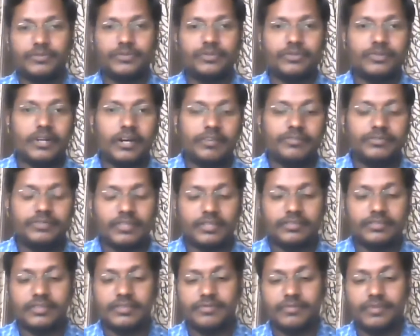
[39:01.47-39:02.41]
So how
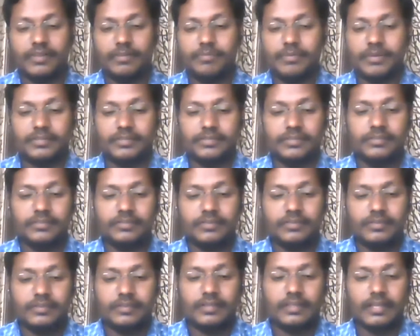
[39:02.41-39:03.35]
successful a person
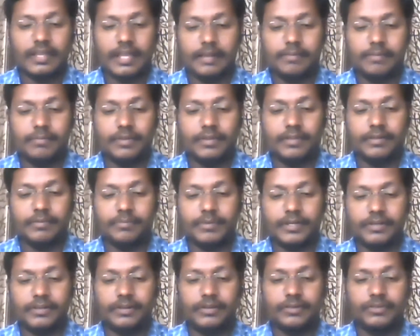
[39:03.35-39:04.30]
can be in a
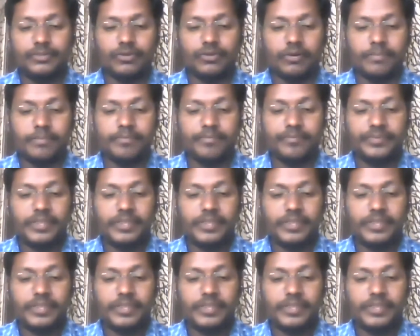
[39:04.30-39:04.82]
particular job.